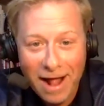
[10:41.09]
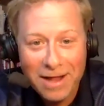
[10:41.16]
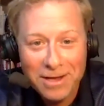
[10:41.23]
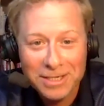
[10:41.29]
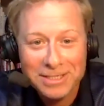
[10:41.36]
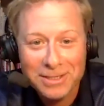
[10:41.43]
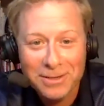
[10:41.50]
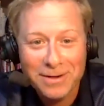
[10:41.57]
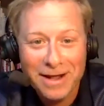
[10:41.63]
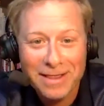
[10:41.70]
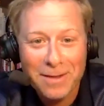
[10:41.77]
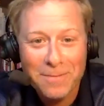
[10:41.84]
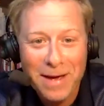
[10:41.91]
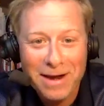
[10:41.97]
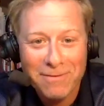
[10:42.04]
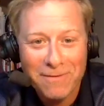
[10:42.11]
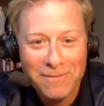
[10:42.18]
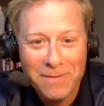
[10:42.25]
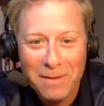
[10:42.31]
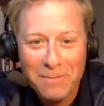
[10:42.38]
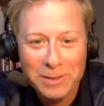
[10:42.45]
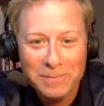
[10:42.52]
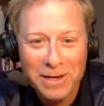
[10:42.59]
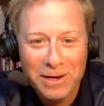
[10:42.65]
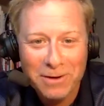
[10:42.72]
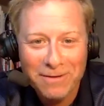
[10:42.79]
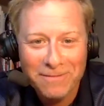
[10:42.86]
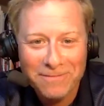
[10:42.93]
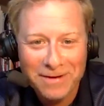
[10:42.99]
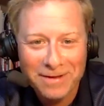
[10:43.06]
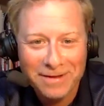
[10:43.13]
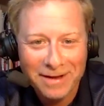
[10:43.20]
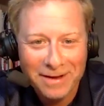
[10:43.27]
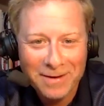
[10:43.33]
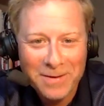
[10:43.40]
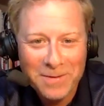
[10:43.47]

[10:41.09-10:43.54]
and you're still getting the better of them. That must be a great feeling.